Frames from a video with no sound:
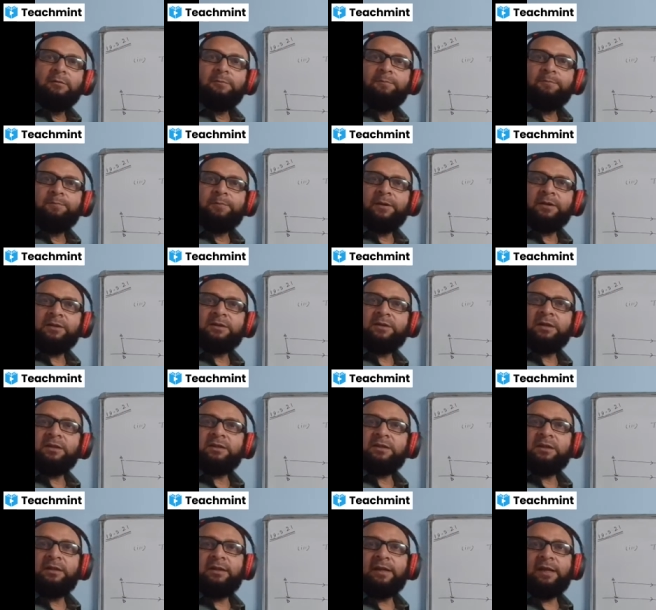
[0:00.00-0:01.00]
A
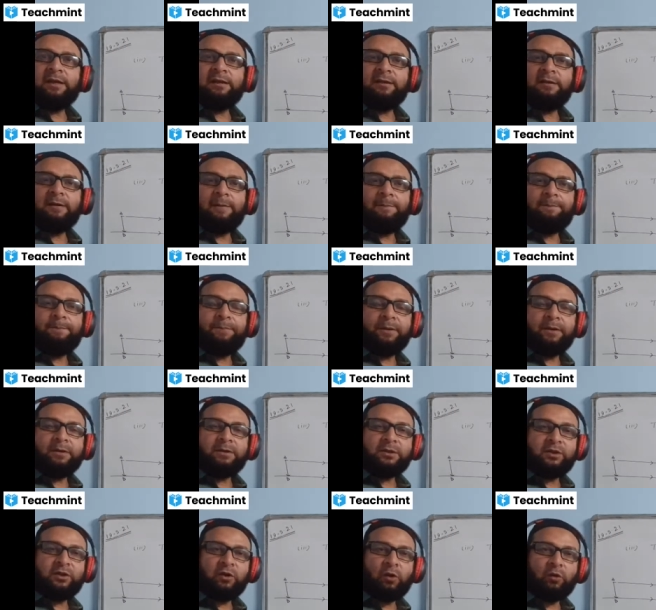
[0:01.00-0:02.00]
person's leg
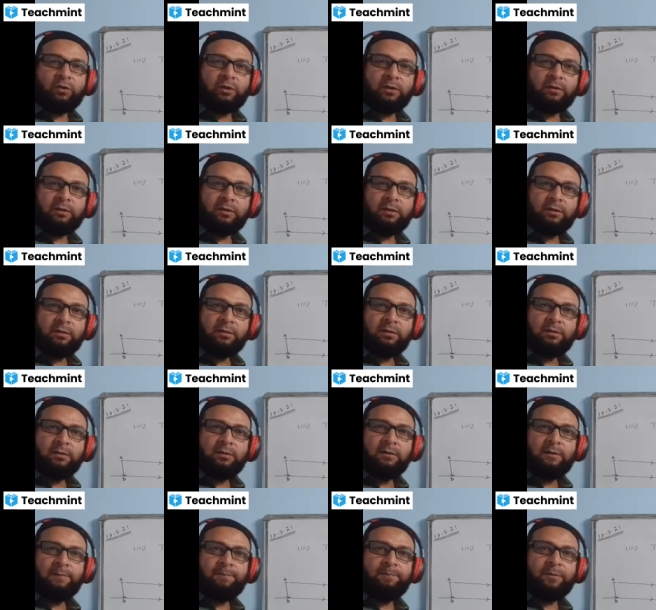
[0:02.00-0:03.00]
appears shorter.
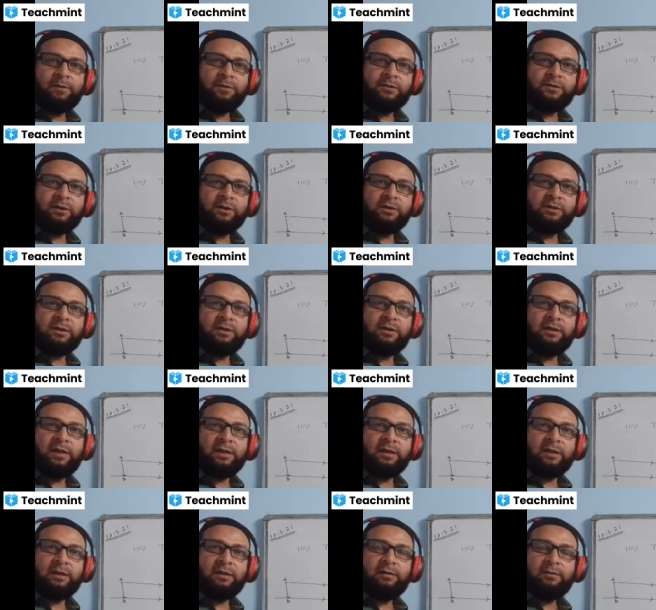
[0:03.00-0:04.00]
A person's
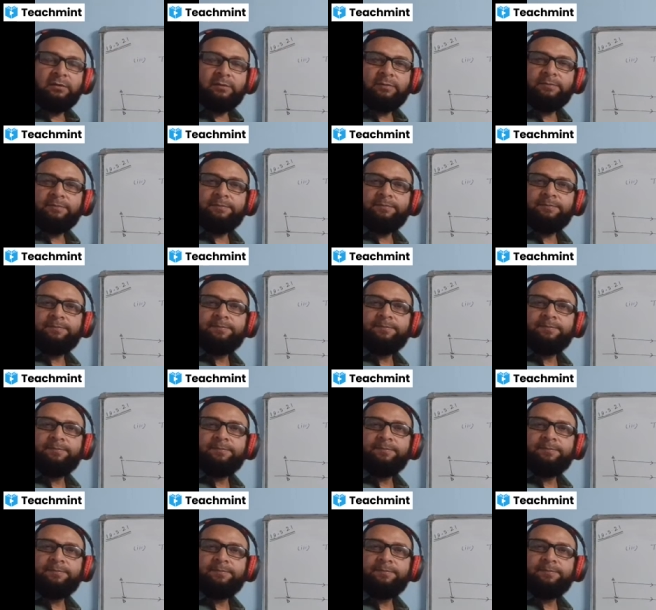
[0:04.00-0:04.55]
leg.